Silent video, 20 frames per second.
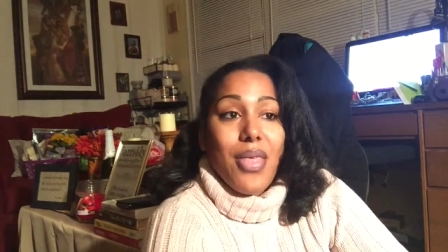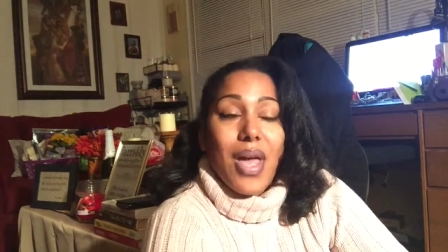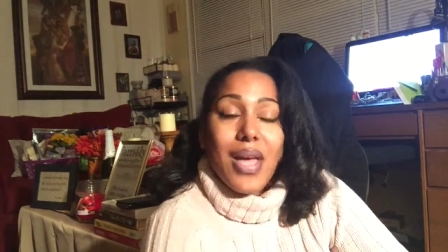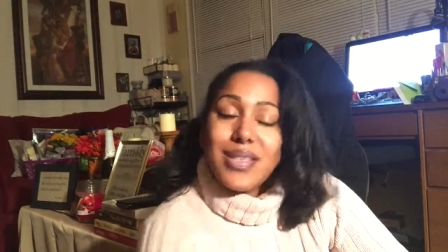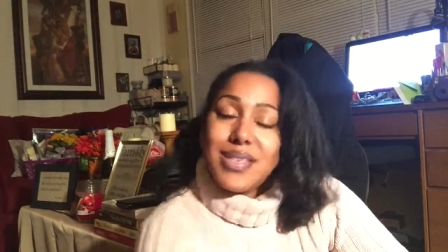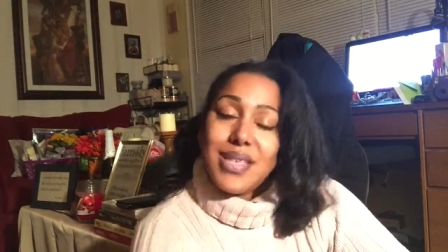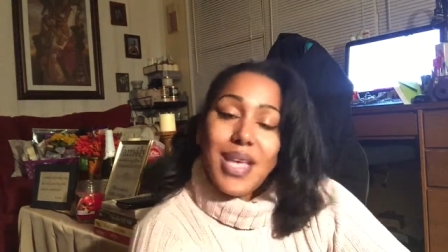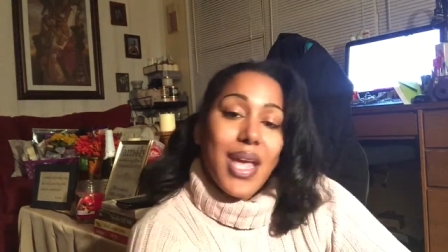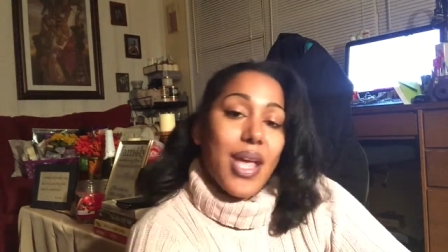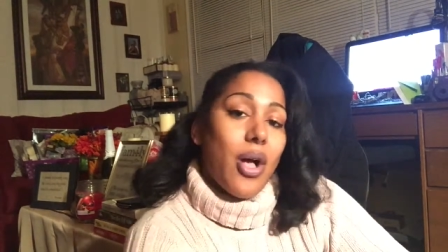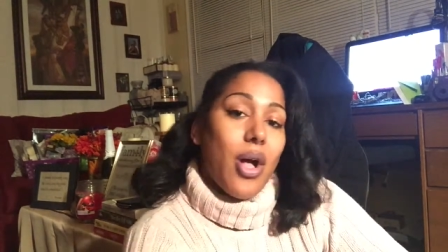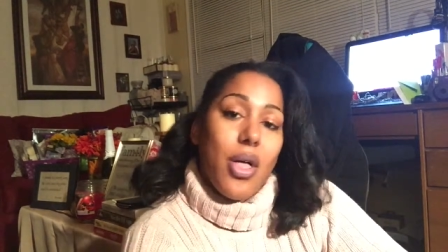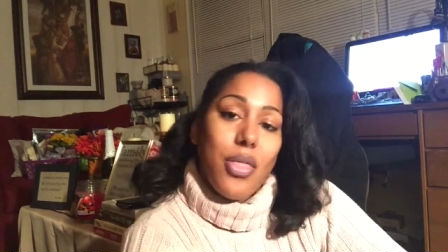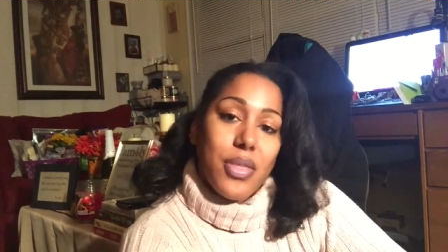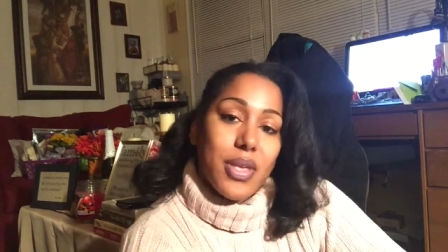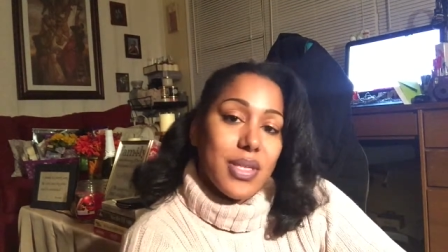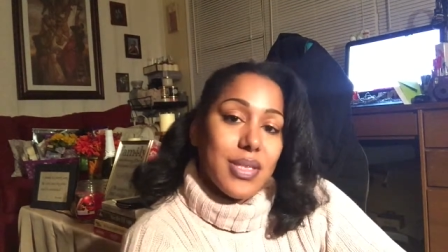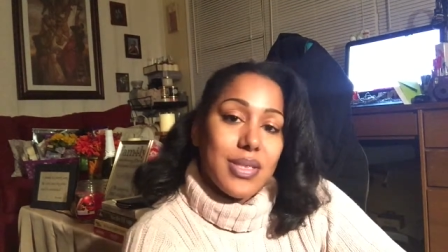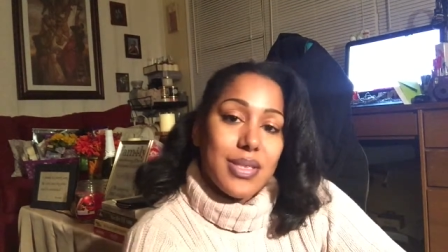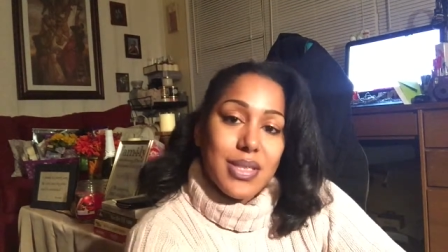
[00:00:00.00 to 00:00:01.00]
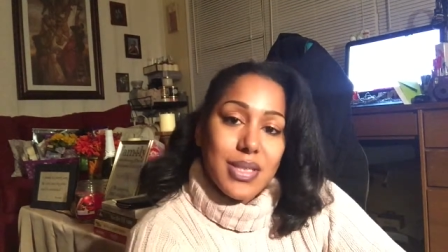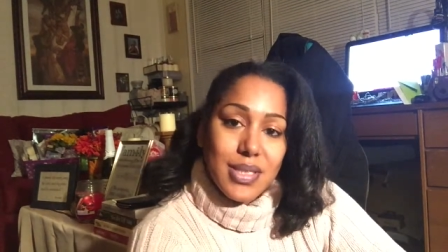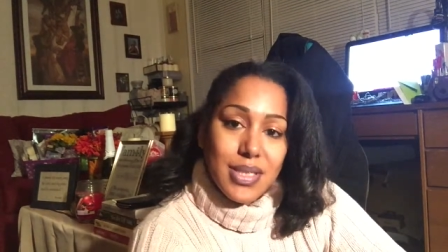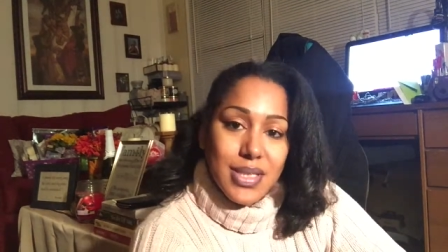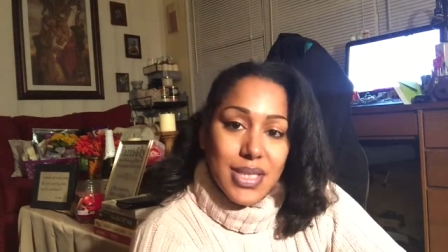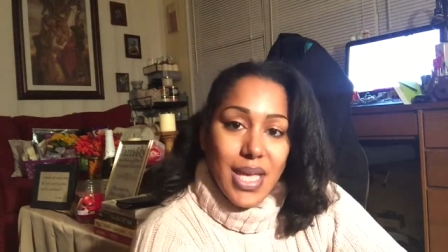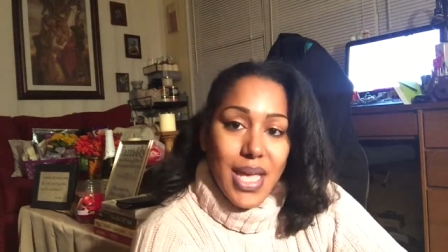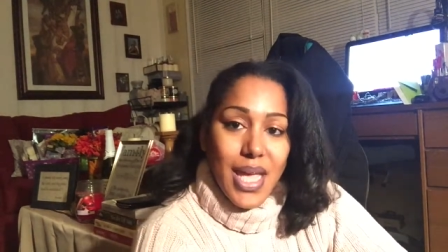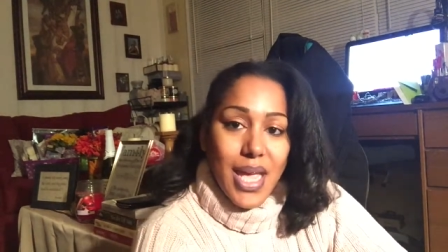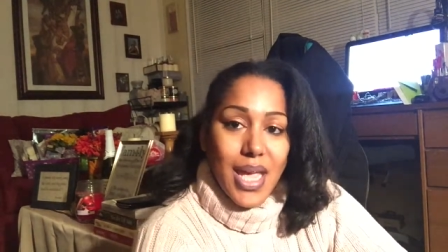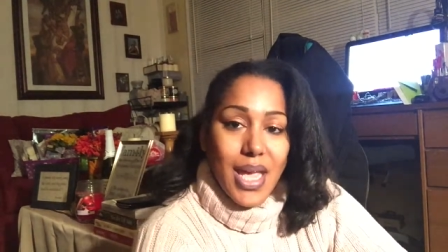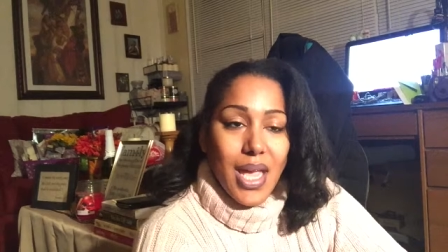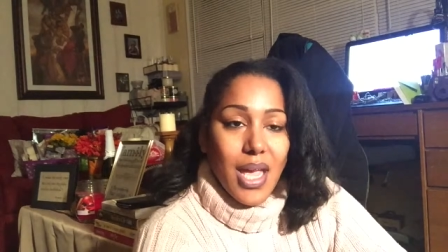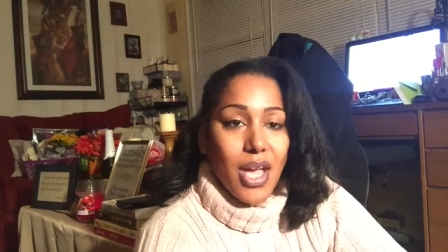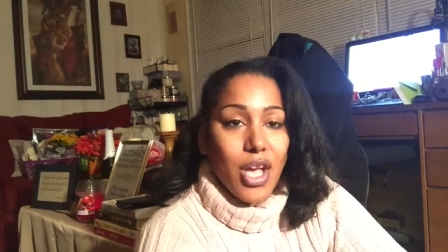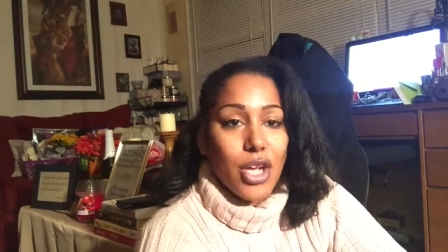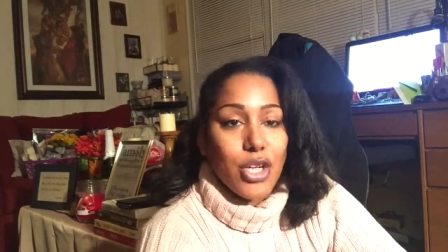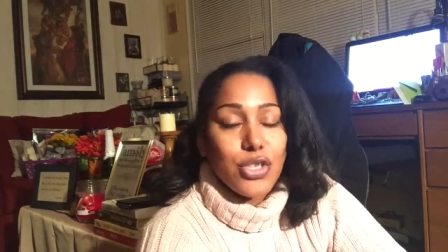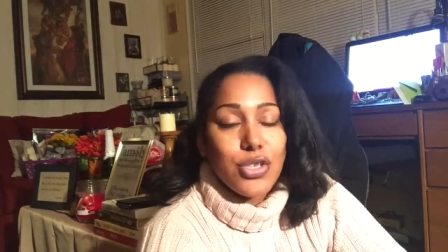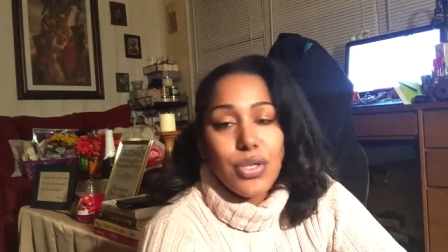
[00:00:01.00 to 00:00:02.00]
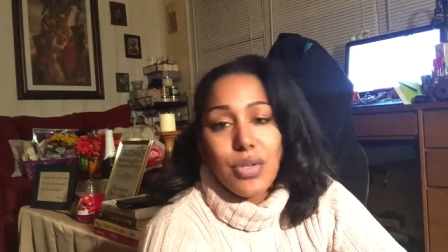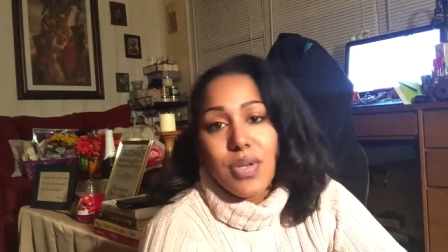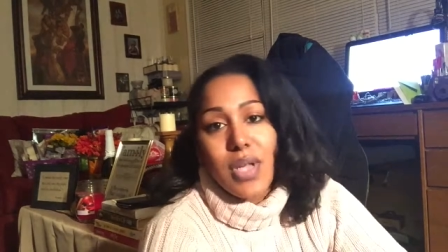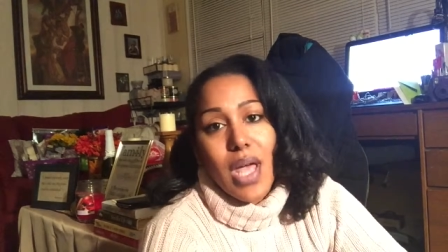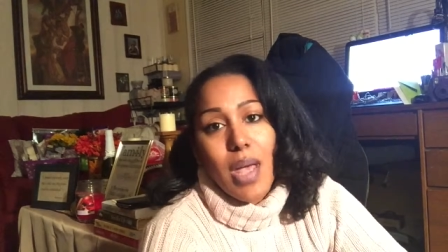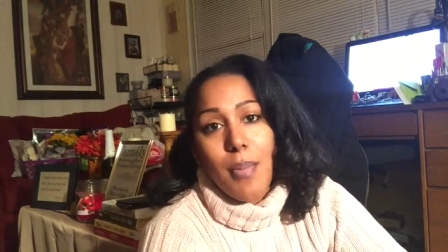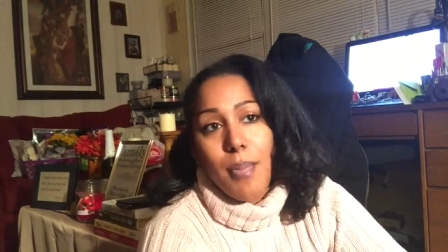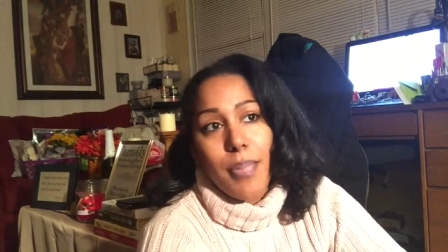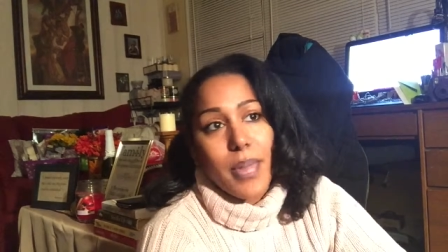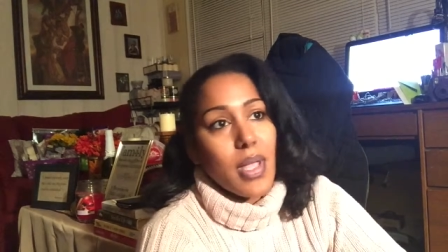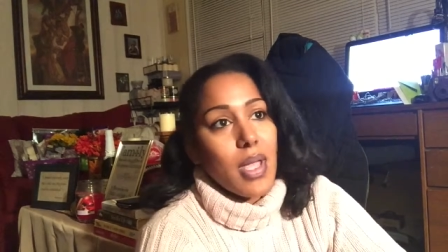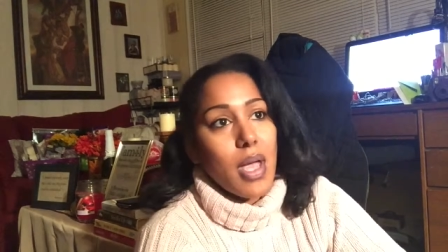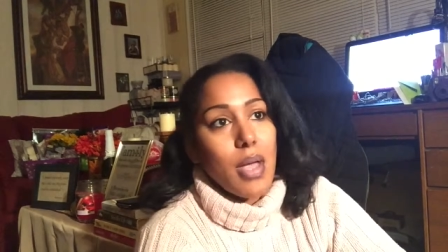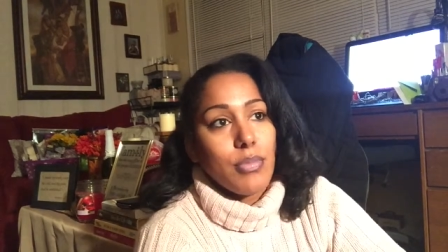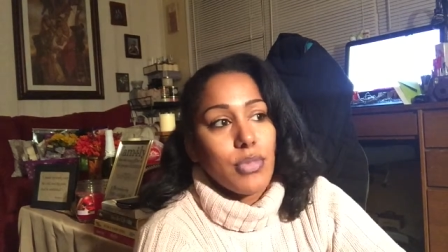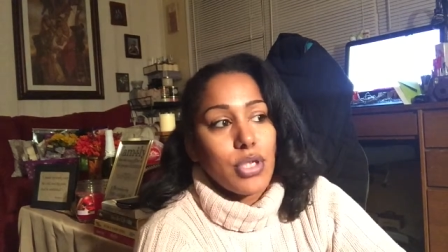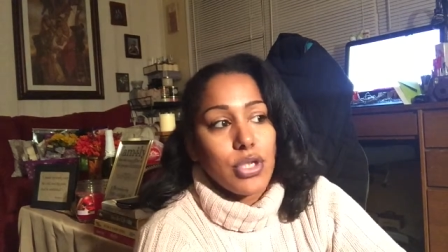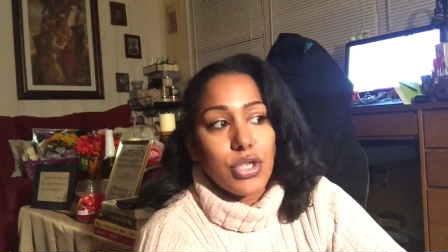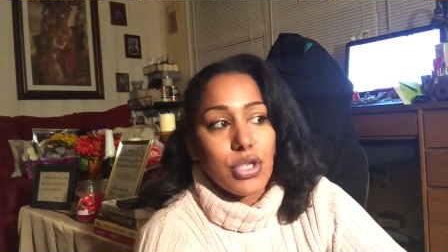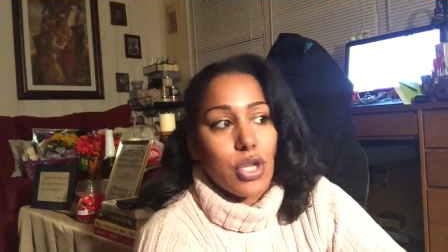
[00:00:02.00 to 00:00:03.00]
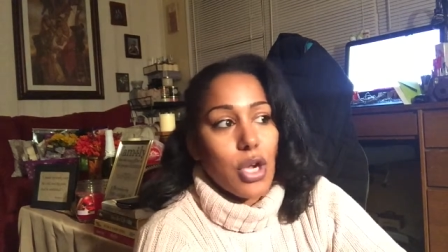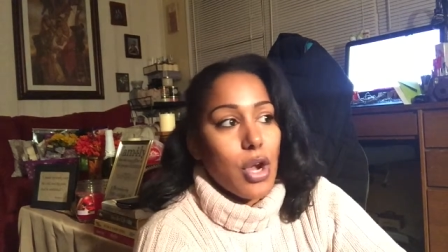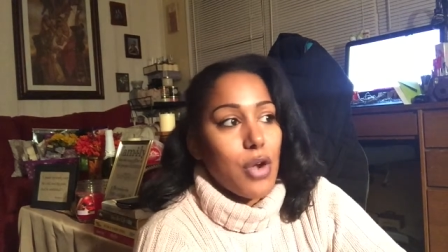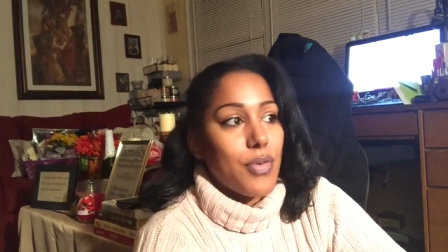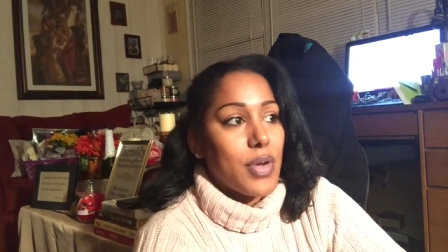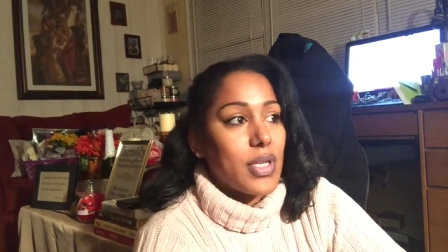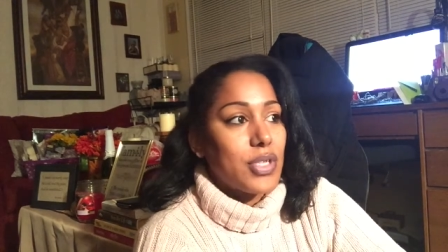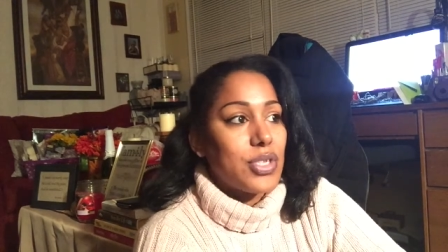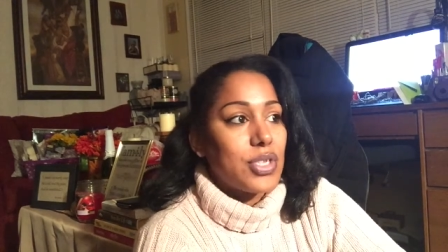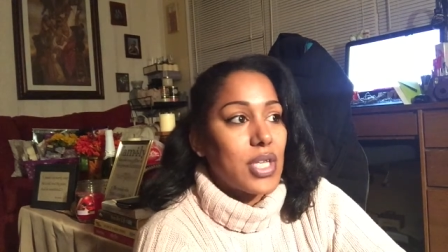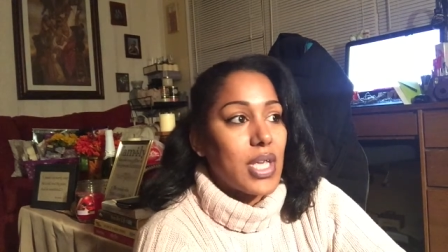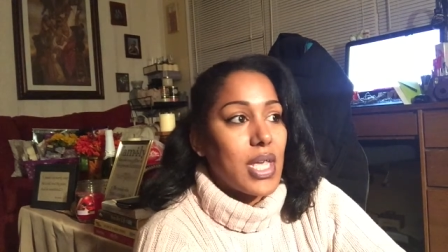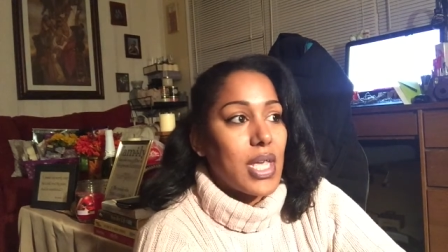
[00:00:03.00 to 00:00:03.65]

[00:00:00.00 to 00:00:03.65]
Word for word: I say all this to say do not become discouraged